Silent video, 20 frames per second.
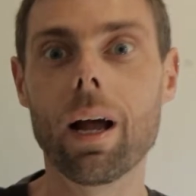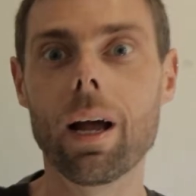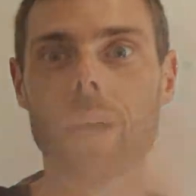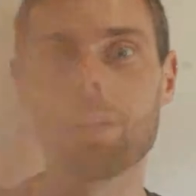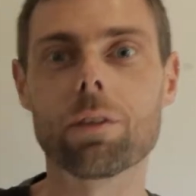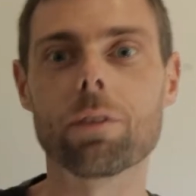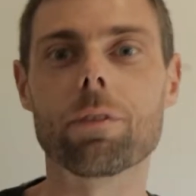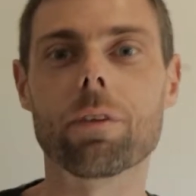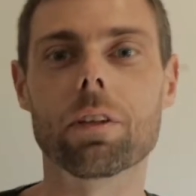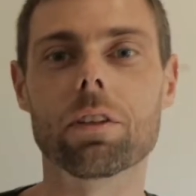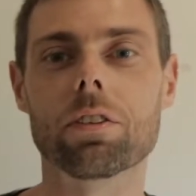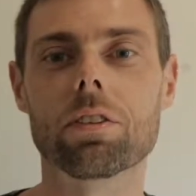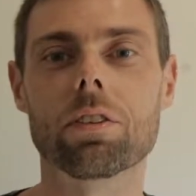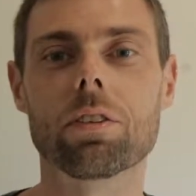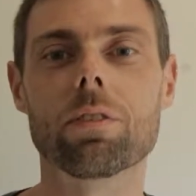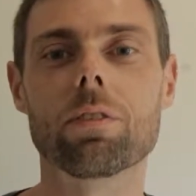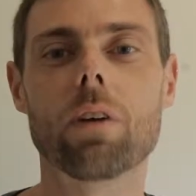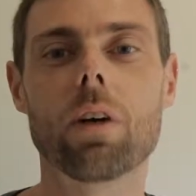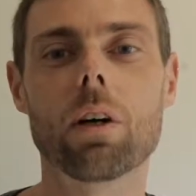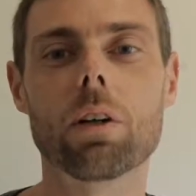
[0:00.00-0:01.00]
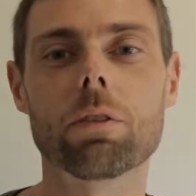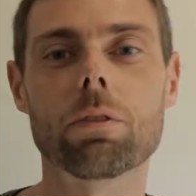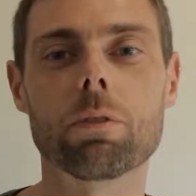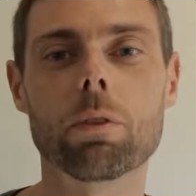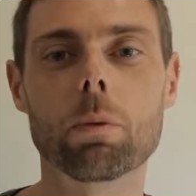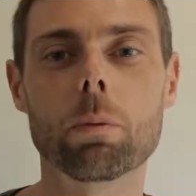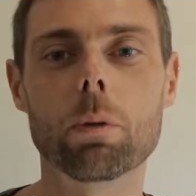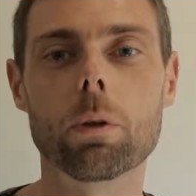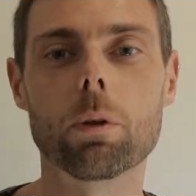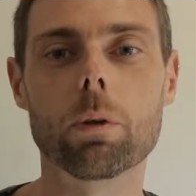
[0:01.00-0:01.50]
Hello fellow cinephiles,
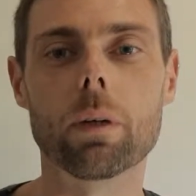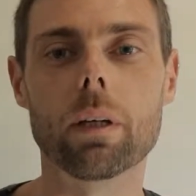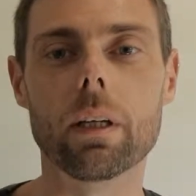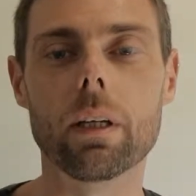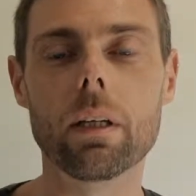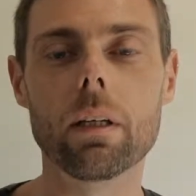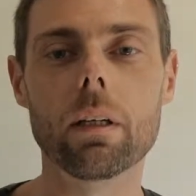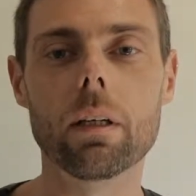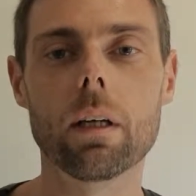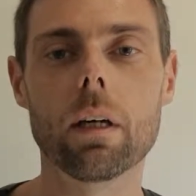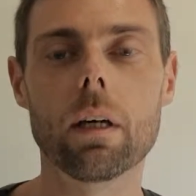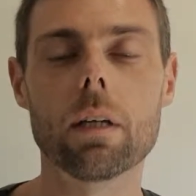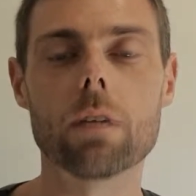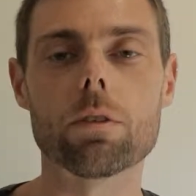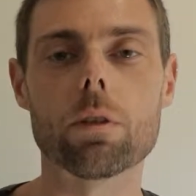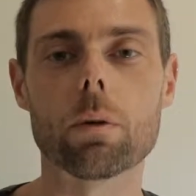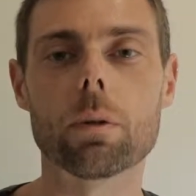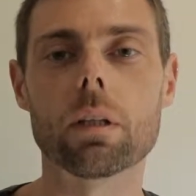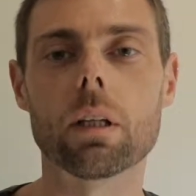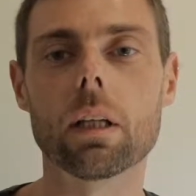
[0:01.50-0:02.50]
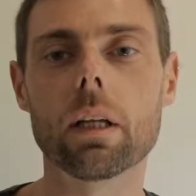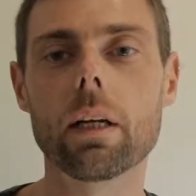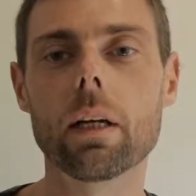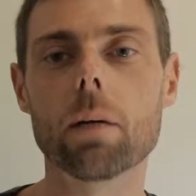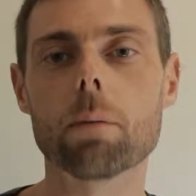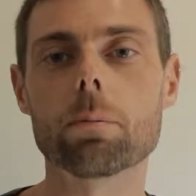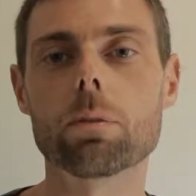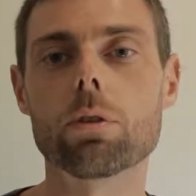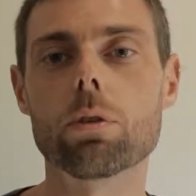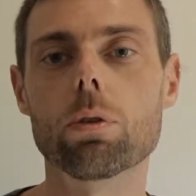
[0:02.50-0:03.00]
Film Guru here. So in the lead
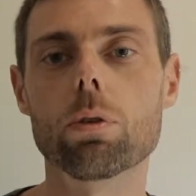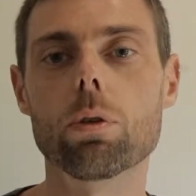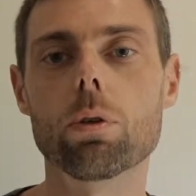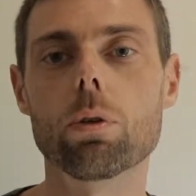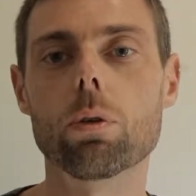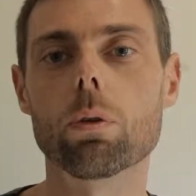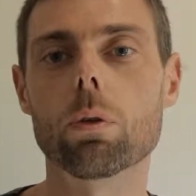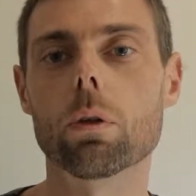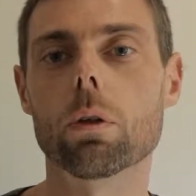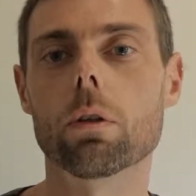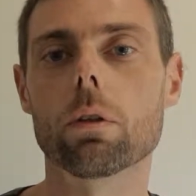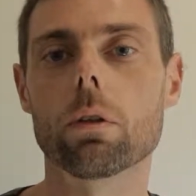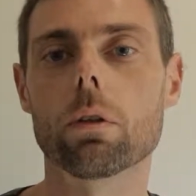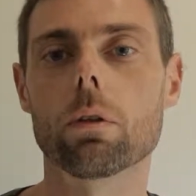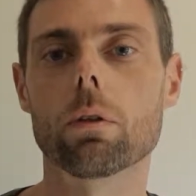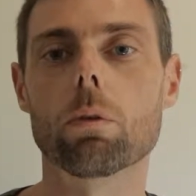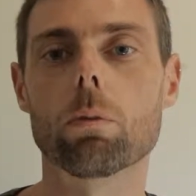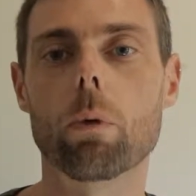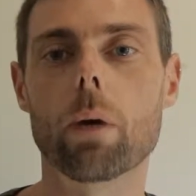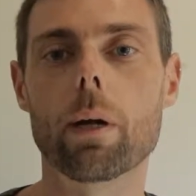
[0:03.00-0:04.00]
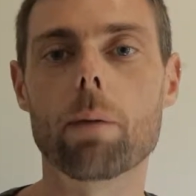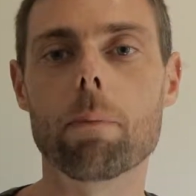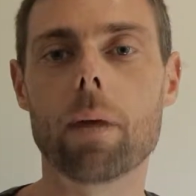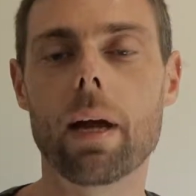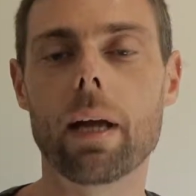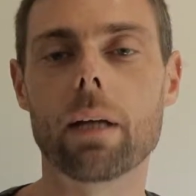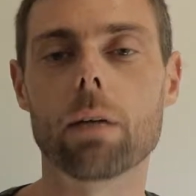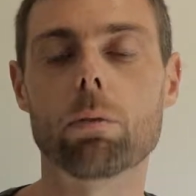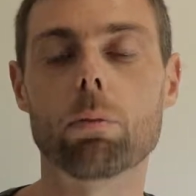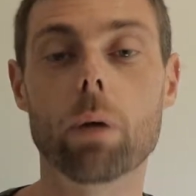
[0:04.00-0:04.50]
up to the
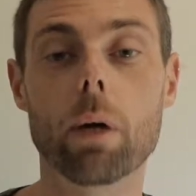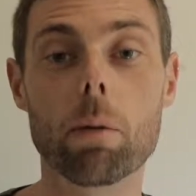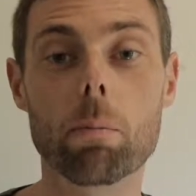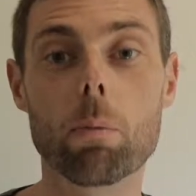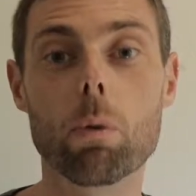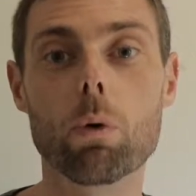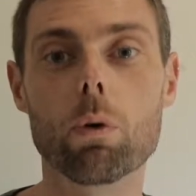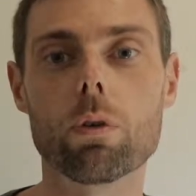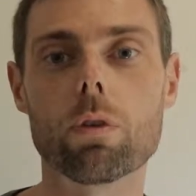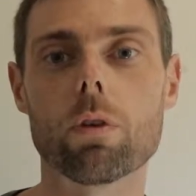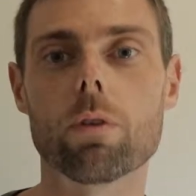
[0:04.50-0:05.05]
remake, reboot